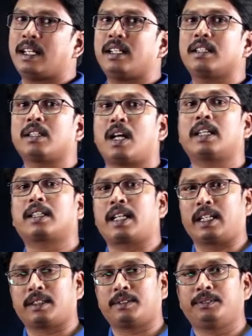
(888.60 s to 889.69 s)
are not
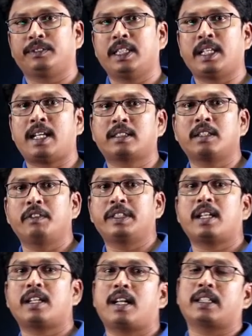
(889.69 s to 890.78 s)
correct? They are asking which
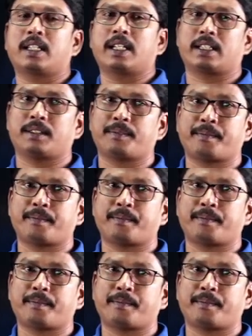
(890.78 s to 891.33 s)
are not correct.